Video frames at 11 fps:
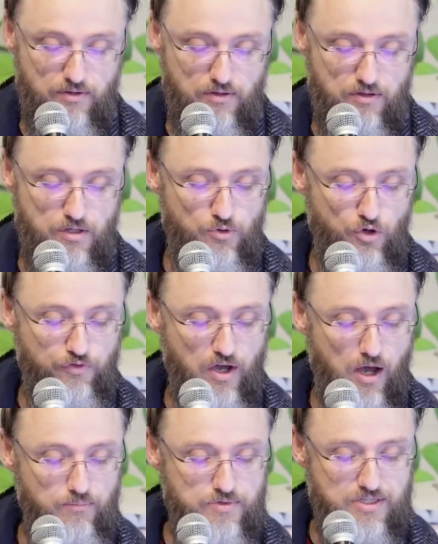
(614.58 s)
The move
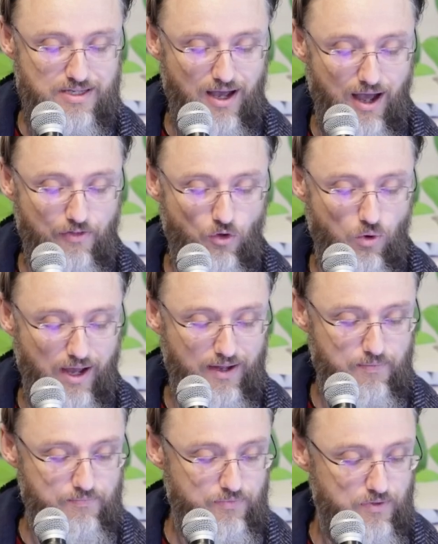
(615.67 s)
comes the other way.
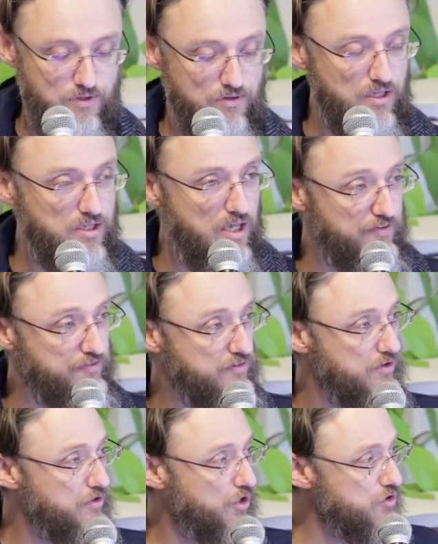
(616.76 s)
The gift
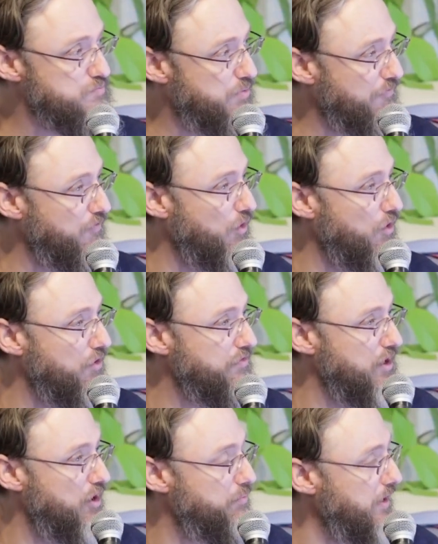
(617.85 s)
goes before
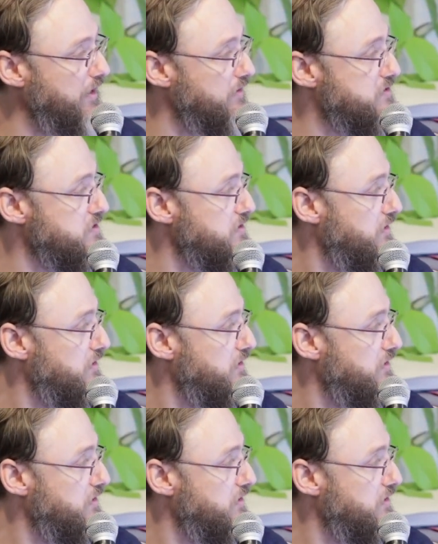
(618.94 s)
the obedience.